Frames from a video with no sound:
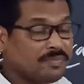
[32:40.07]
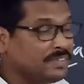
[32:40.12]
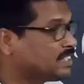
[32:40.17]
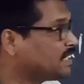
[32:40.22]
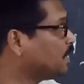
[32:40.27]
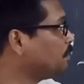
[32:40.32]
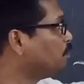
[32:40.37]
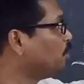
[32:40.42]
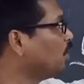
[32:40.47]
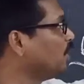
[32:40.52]
we
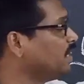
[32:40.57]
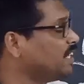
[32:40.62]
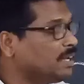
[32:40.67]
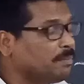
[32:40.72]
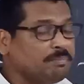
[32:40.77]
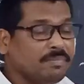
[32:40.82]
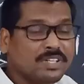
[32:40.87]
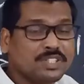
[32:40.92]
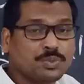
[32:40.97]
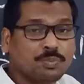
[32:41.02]
said,
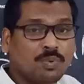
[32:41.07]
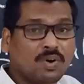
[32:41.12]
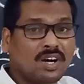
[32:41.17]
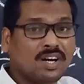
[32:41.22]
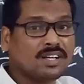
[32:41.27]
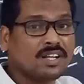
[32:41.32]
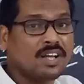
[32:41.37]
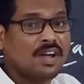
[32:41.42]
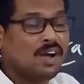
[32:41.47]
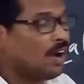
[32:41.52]
pollinium means what?
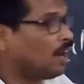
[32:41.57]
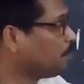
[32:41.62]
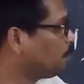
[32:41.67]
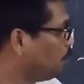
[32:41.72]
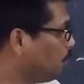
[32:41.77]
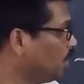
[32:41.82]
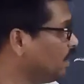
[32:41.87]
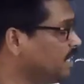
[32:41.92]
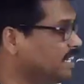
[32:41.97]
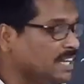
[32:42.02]
Or
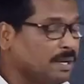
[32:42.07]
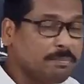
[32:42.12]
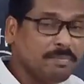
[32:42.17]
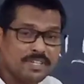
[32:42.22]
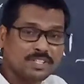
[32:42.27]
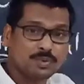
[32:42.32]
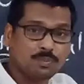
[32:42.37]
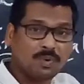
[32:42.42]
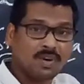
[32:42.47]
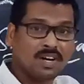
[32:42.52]
pollinium
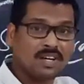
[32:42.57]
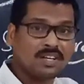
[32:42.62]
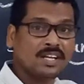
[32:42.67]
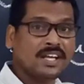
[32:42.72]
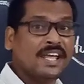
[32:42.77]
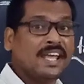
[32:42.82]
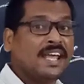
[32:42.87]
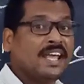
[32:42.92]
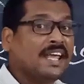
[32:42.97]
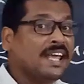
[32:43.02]
means what?
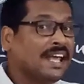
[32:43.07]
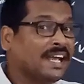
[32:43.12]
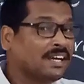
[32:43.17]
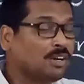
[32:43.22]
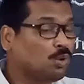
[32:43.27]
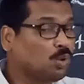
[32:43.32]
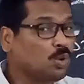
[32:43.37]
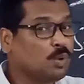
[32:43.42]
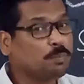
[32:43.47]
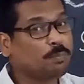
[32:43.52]
A
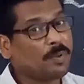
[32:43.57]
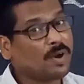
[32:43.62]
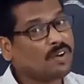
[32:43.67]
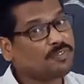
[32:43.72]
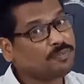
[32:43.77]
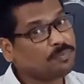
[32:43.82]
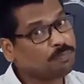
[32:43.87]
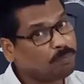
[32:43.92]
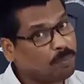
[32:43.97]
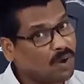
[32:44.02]
group
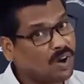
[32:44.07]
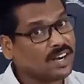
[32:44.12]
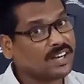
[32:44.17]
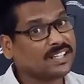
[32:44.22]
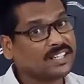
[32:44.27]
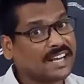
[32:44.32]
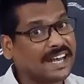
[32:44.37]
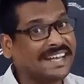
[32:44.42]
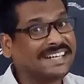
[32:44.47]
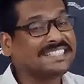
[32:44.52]
of pollen
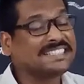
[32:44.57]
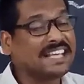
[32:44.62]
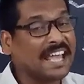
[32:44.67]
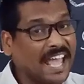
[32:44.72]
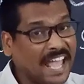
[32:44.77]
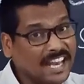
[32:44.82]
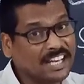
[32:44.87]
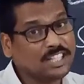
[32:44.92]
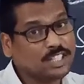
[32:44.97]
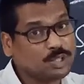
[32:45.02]
grains
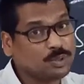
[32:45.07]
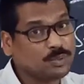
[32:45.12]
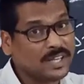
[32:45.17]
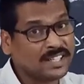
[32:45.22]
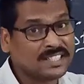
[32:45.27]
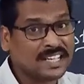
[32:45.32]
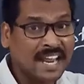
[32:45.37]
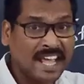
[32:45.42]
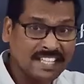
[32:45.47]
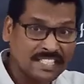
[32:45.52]
held
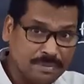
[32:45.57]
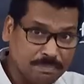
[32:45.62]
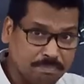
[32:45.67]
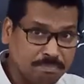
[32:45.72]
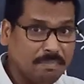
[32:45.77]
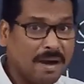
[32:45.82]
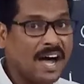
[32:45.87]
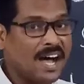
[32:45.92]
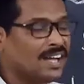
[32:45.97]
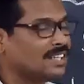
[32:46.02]
together as
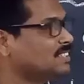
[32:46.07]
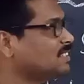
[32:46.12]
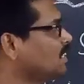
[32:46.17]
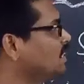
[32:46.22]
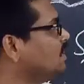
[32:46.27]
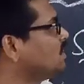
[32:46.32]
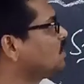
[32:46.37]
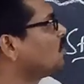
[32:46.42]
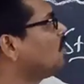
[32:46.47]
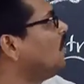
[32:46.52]
mass
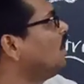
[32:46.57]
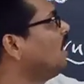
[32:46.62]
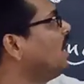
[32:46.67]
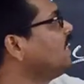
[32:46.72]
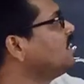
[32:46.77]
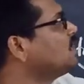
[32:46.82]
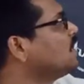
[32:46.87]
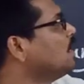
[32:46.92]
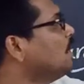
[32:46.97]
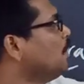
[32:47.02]
is called
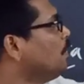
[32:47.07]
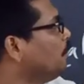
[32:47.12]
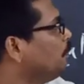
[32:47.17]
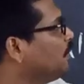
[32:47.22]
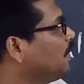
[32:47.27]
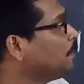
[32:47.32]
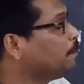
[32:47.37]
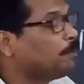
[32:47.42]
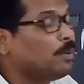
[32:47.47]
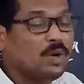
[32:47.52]
as
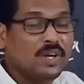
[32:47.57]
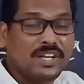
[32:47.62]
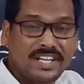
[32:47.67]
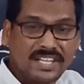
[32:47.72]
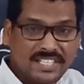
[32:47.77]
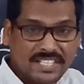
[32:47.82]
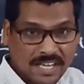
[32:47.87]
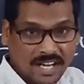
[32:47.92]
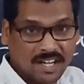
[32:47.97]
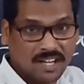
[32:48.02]
the
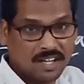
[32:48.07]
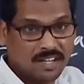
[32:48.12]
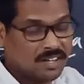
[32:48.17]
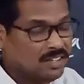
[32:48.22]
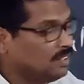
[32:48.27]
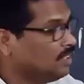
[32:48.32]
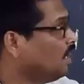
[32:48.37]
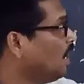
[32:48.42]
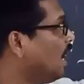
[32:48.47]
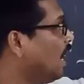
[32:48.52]
pollinia.
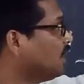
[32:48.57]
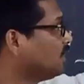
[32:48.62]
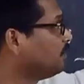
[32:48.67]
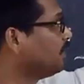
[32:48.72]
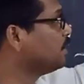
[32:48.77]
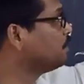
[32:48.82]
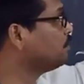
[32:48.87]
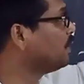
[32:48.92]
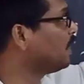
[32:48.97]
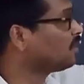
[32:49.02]

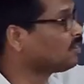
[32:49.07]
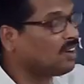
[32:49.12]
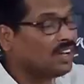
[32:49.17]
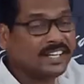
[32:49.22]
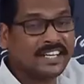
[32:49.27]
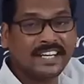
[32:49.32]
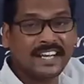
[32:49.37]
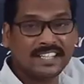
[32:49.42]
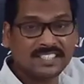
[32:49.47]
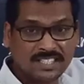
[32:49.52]
Otherwise we are calling
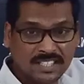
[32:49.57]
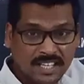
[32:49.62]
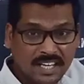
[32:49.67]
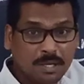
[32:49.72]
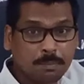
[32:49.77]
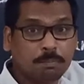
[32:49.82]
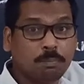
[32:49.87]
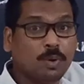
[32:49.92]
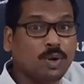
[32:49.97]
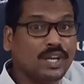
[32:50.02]
it as
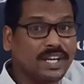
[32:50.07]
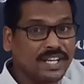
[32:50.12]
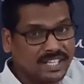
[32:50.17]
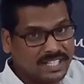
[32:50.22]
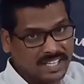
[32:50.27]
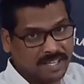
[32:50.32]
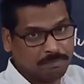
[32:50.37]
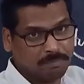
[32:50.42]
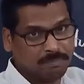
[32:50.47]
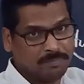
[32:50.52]
here
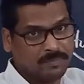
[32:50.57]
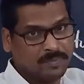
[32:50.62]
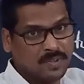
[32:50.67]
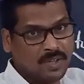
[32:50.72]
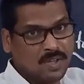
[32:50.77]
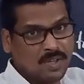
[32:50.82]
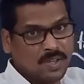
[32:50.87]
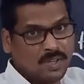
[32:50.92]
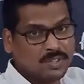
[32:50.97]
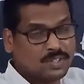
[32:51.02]
pollinium.
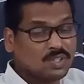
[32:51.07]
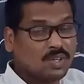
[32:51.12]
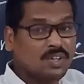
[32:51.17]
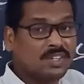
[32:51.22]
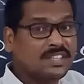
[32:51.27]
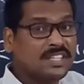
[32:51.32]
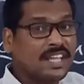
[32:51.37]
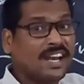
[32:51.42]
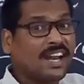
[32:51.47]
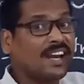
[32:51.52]

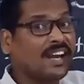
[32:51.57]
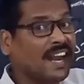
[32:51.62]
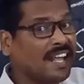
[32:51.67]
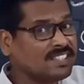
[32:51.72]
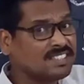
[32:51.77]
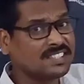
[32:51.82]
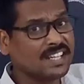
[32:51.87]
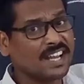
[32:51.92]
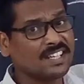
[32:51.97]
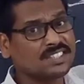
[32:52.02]
So there are
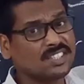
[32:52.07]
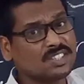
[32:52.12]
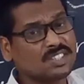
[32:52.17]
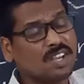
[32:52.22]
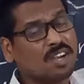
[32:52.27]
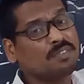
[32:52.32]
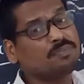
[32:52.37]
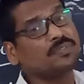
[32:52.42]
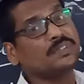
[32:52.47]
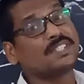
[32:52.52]
less chances
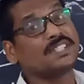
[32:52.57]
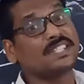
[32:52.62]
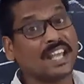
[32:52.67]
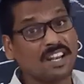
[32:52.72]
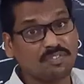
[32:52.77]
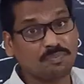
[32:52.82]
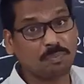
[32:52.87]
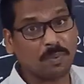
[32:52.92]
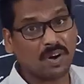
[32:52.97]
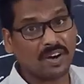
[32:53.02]
of
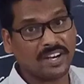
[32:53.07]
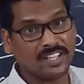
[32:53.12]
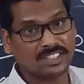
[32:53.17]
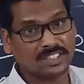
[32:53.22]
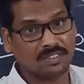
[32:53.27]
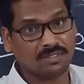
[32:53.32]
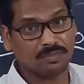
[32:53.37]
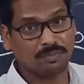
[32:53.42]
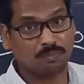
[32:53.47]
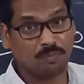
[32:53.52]

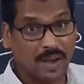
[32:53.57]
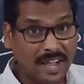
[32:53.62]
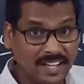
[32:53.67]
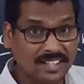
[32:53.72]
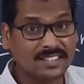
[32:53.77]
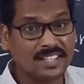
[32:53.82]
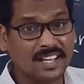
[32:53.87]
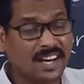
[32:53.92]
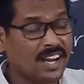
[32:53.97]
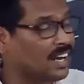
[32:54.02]
self-pollination. Why
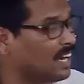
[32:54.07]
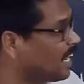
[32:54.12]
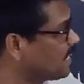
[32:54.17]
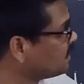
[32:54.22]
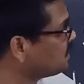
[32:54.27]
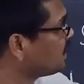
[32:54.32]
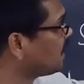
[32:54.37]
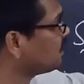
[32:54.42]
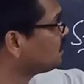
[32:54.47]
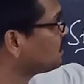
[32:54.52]
there are less
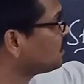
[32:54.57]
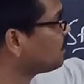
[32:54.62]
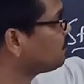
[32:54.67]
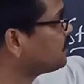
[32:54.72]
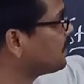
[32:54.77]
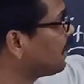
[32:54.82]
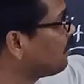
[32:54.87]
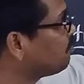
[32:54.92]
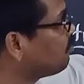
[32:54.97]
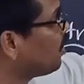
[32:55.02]
chances of
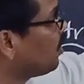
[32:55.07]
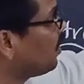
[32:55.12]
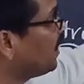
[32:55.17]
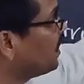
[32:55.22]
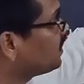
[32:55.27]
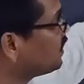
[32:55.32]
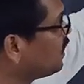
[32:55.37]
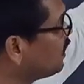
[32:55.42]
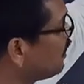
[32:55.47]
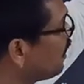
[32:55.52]

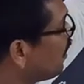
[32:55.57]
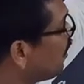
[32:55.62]
self-pollination?